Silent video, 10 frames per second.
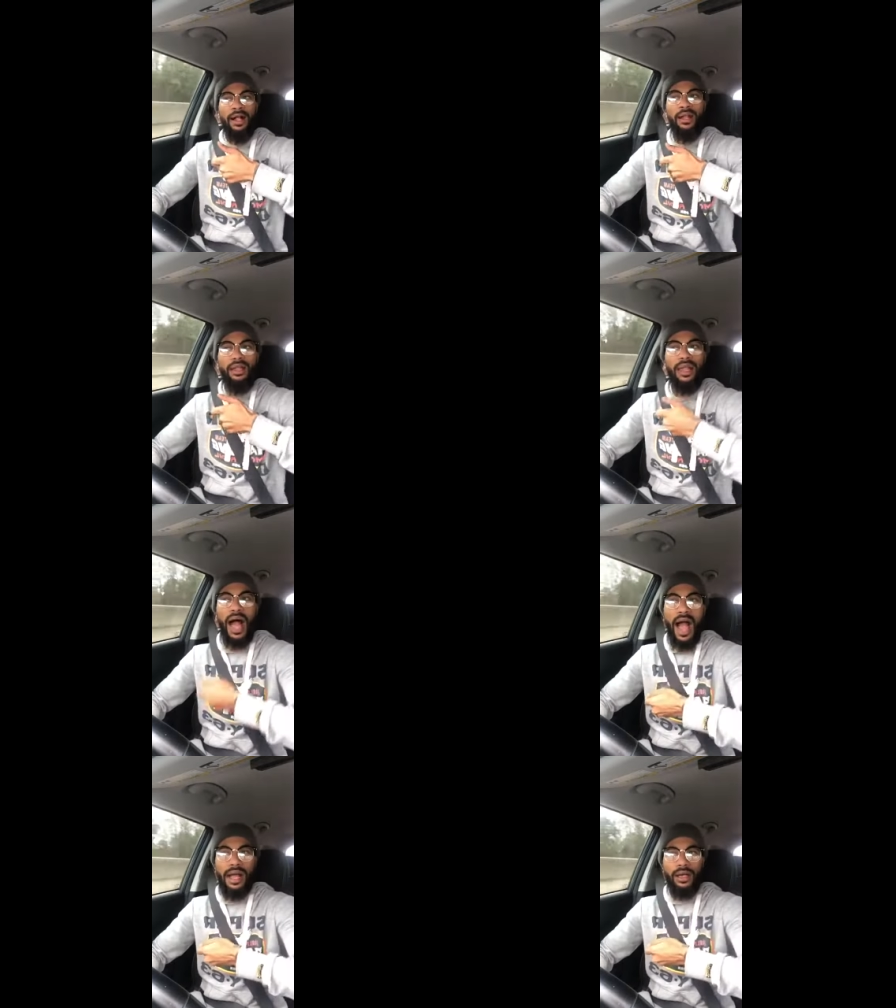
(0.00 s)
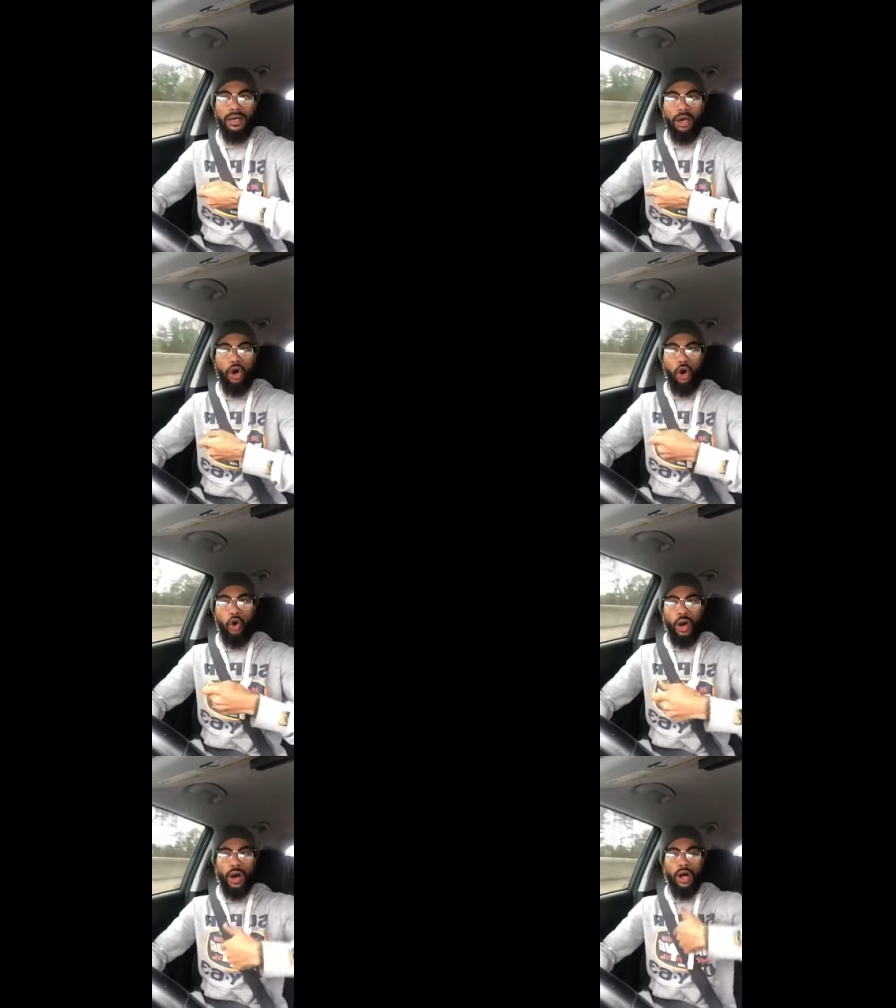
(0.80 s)
lock
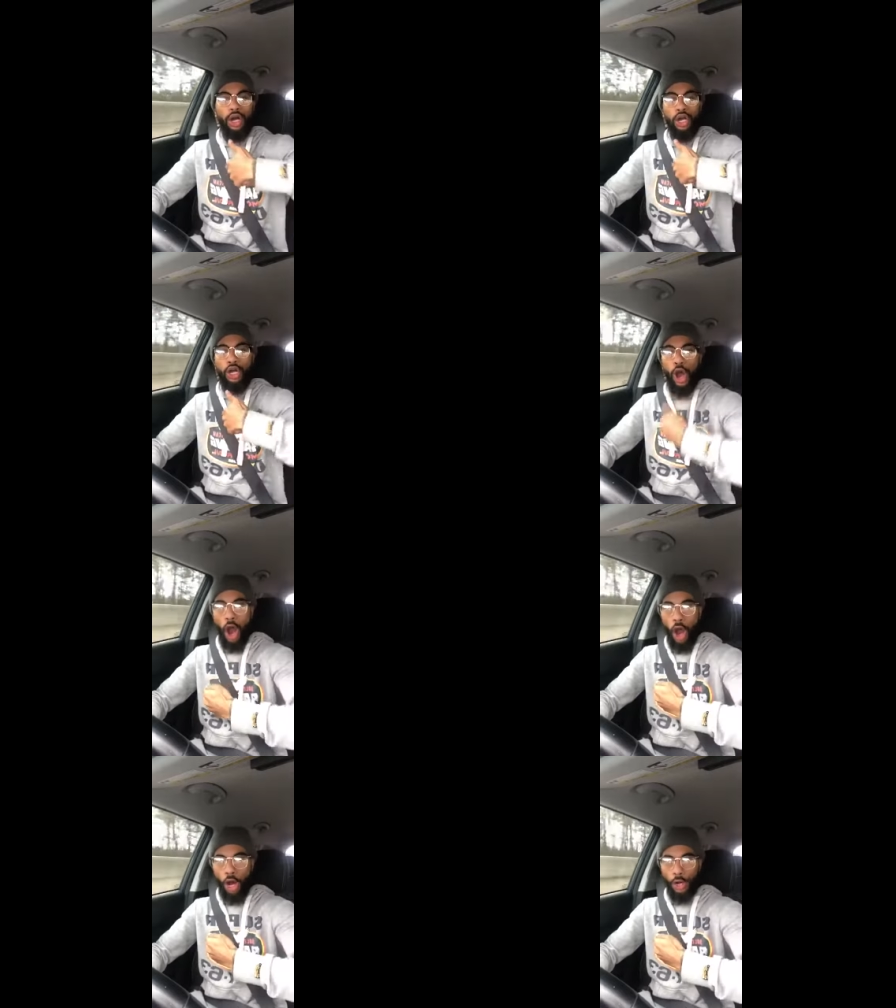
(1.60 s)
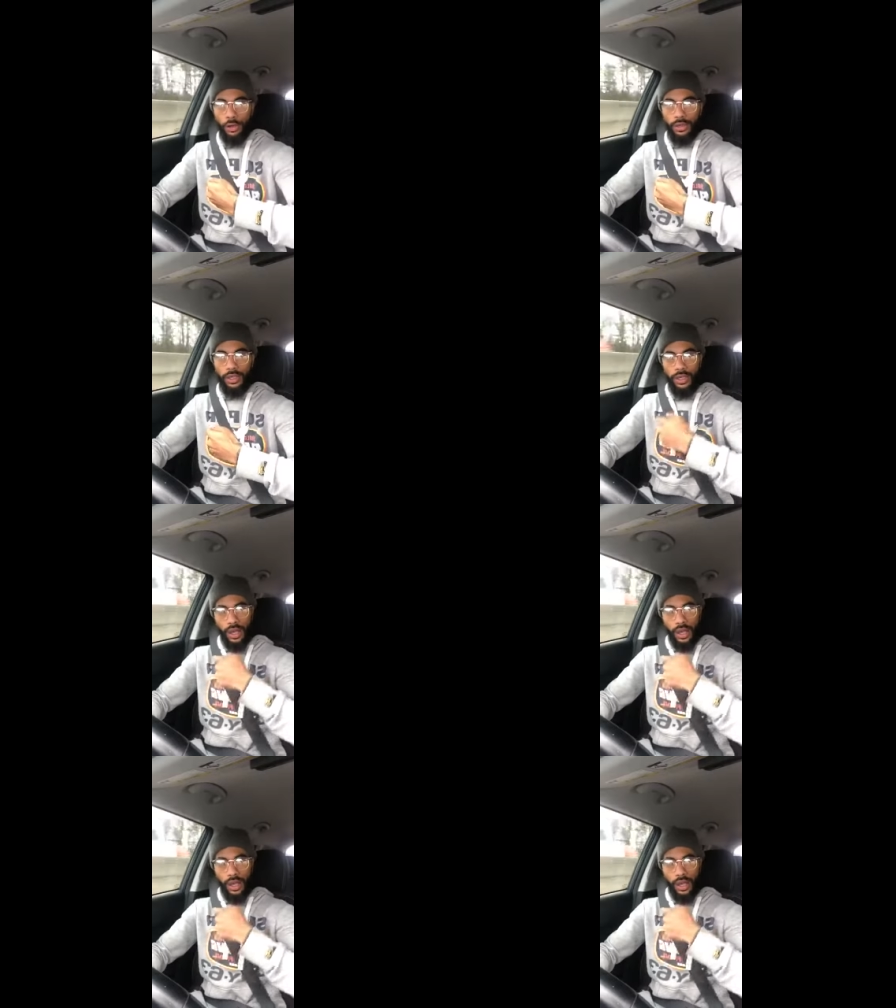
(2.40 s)
or a guard